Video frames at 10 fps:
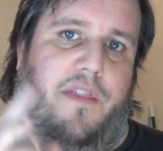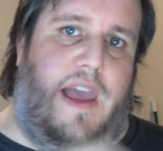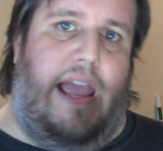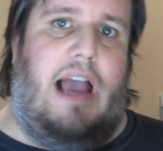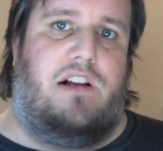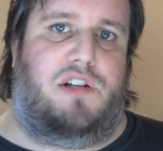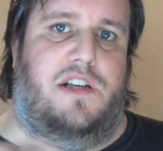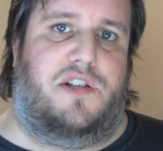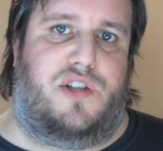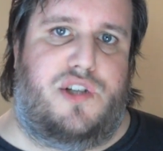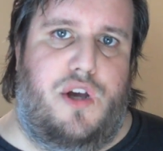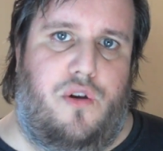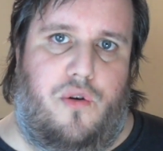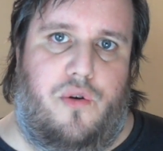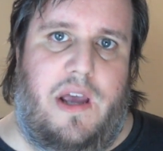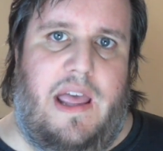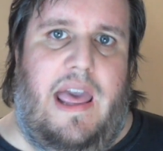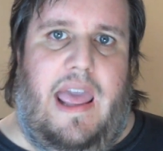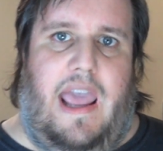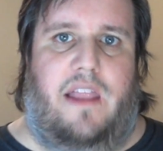They actually sued,
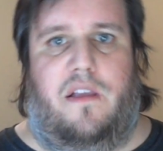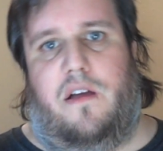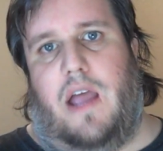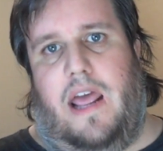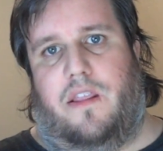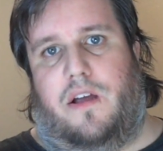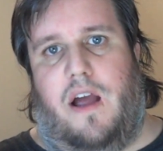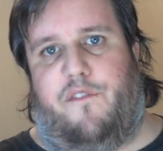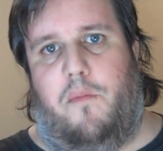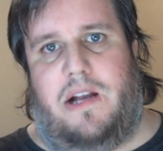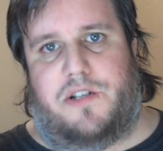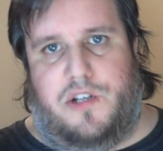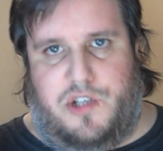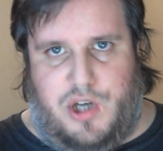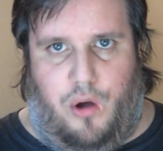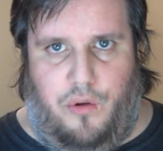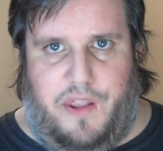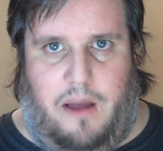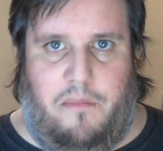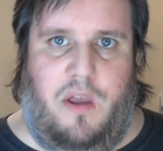and the government
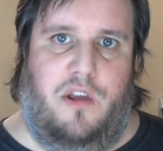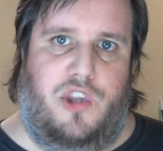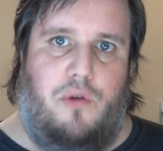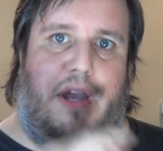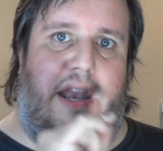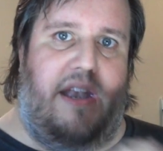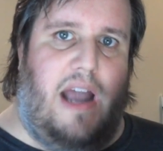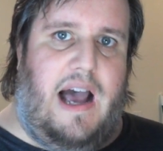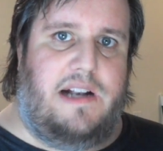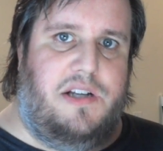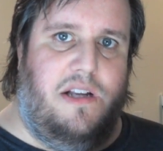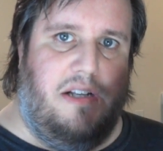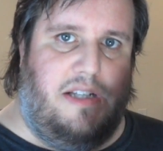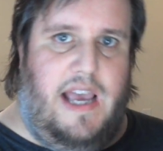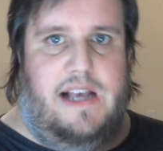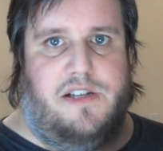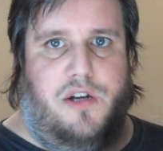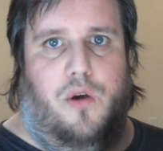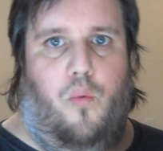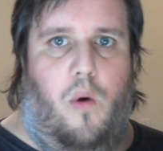told them, you cannot
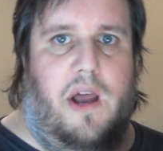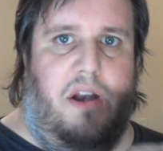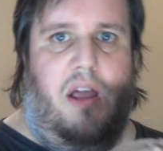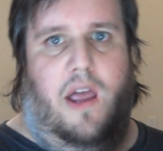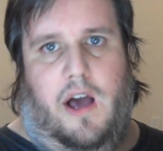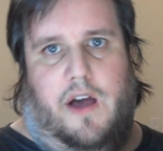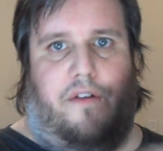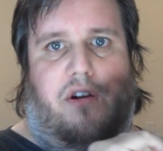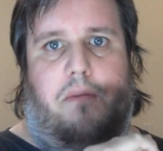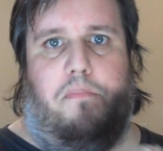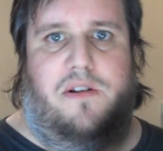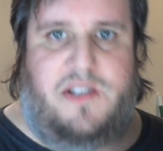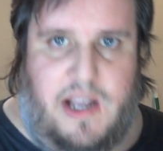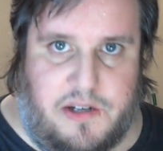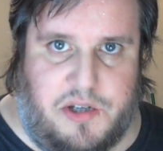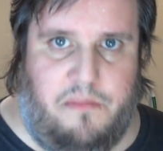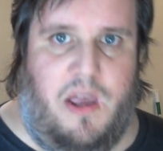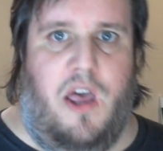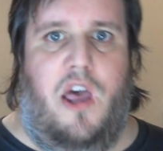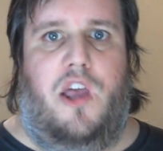test 100%.
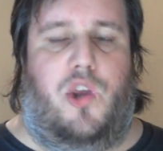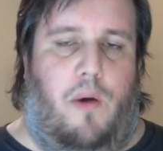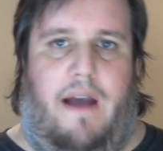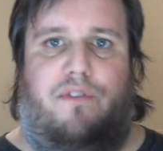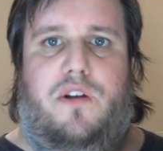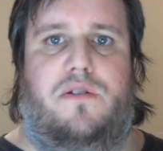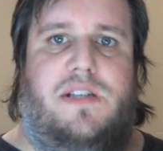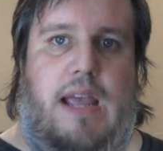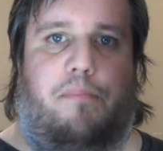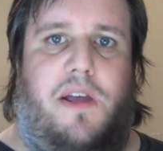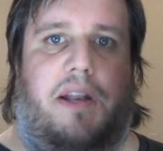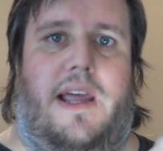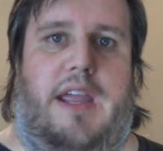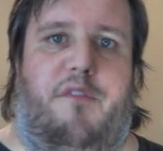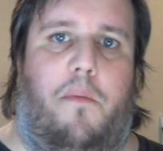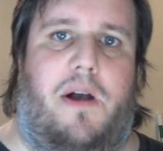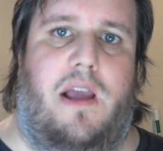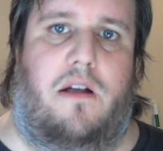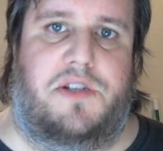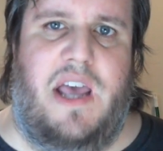You have to do sampling like
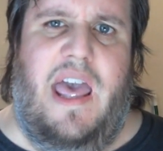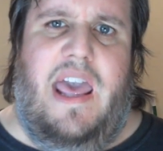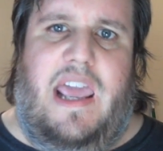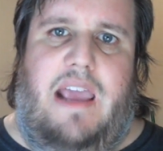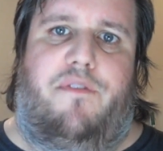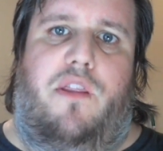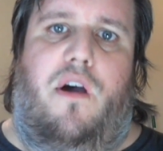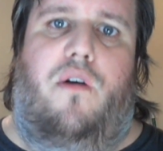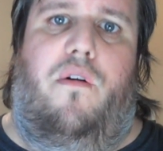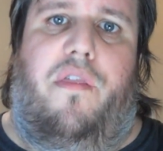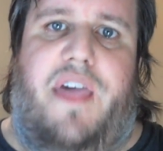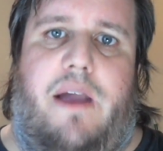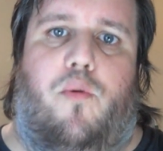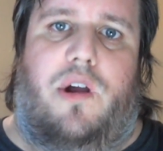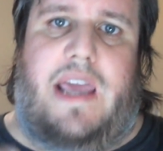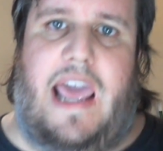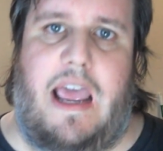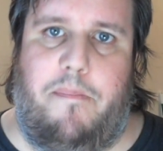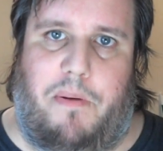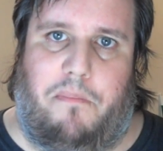everybody else. Even though they were
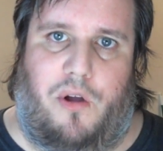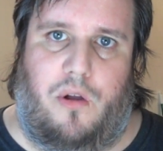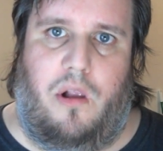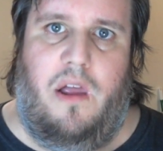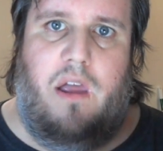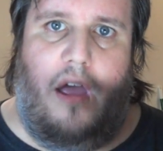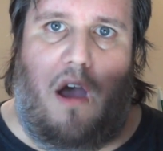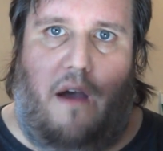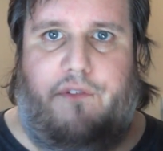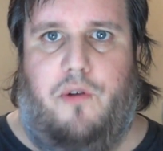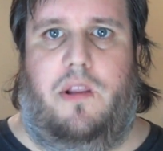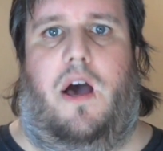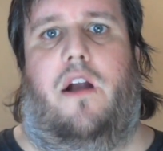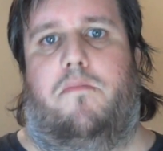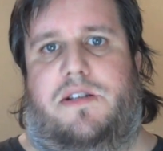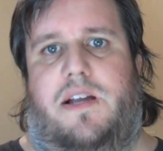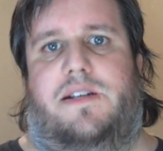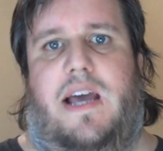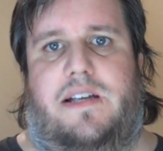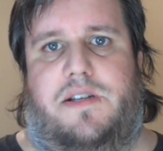capable of doing the
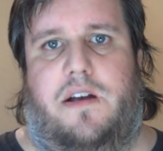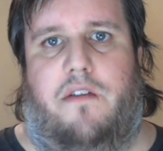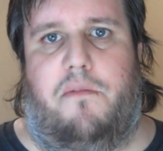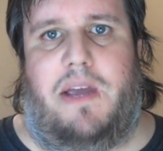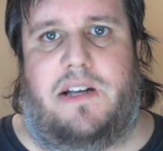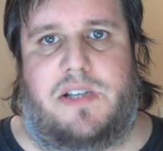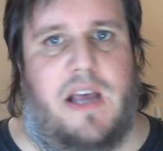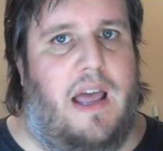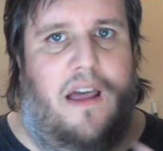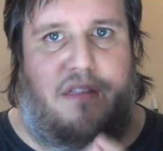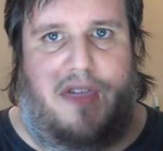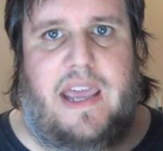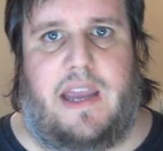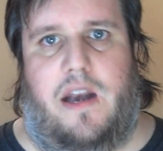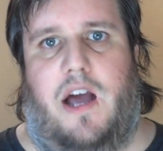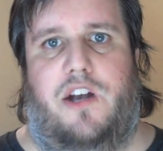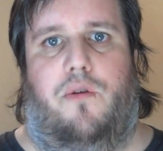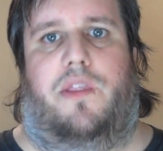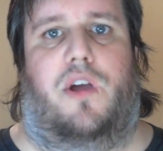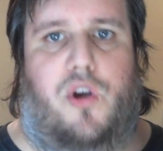100% testing of the meats, they cannot
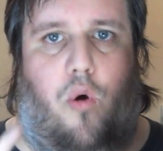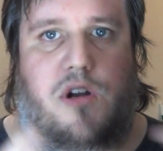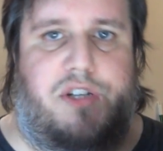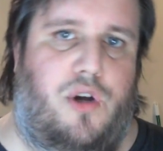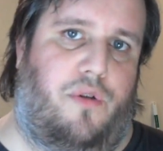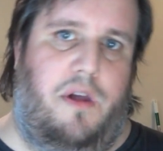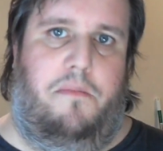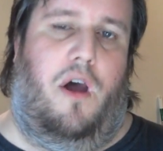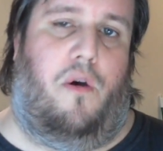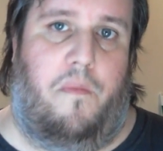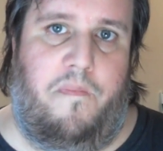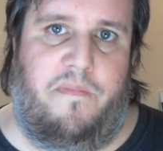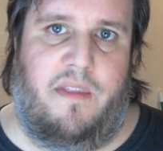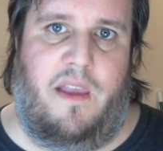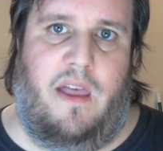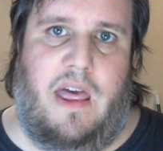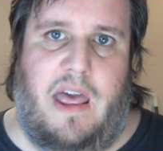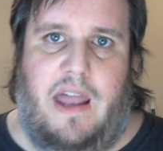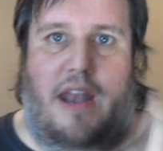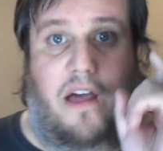do it. The courts told them no.
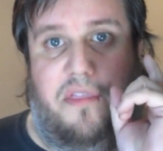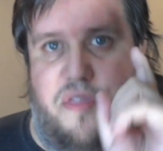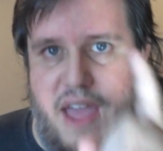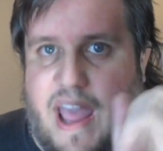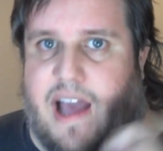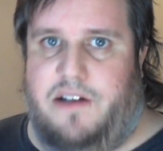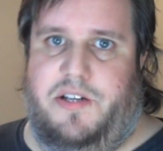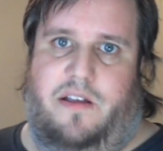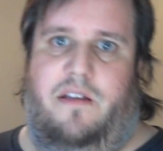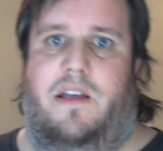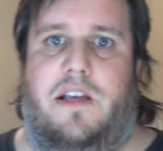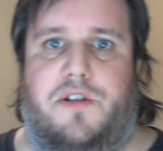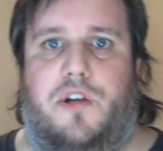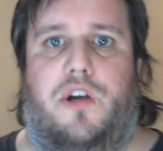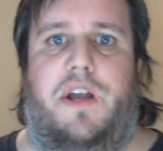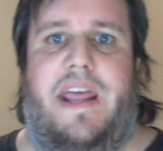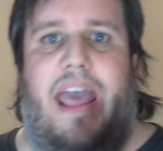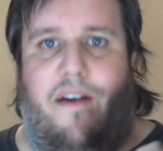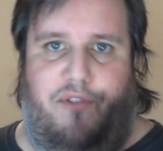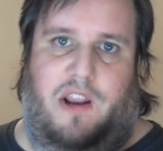Now that is a good
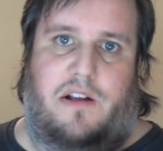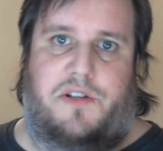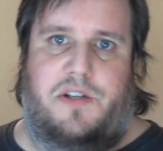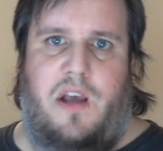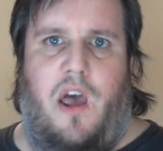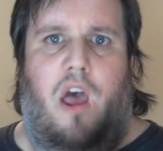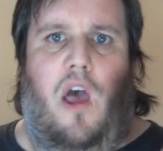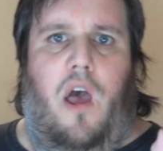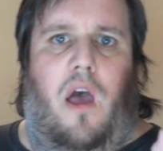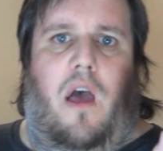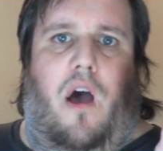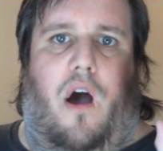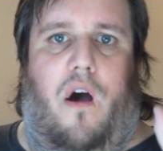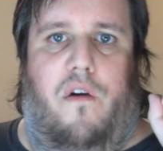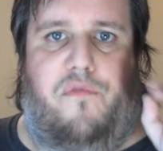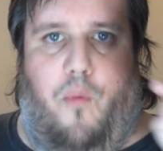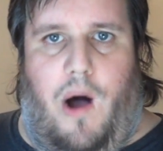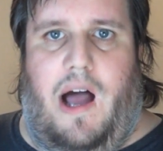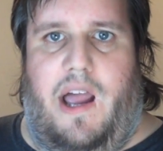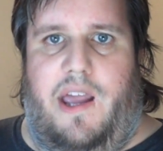evidence of
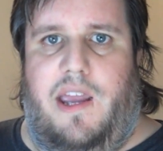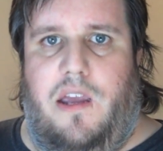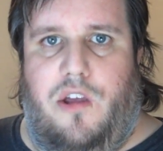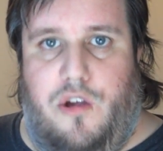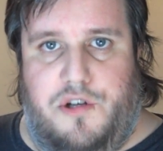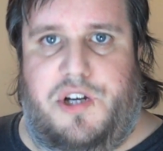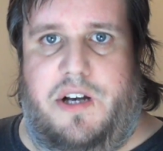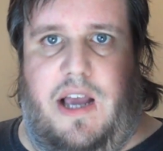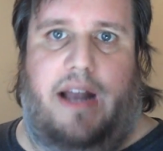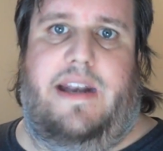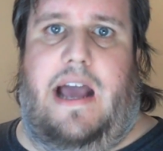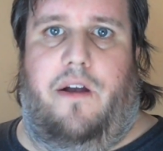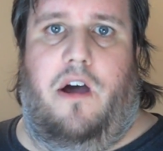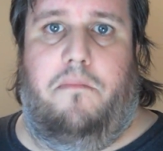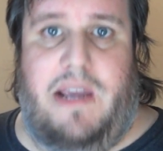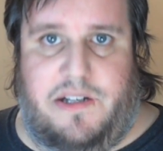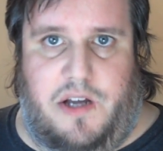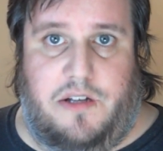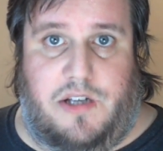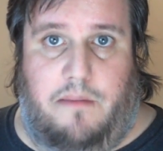why you should cut down on
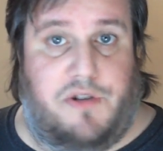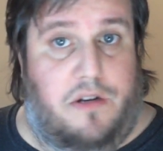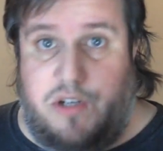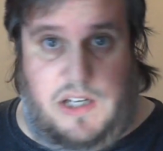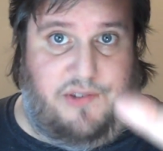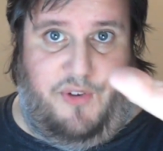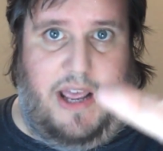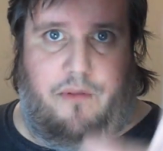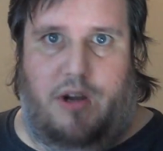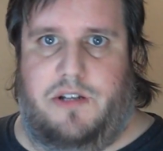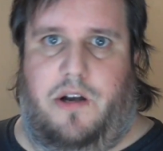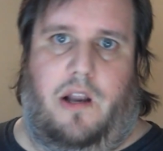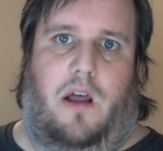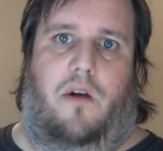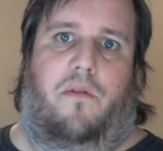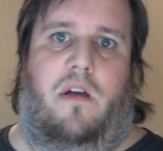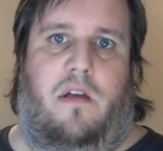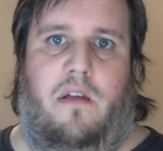meat consumption just for that reason alone.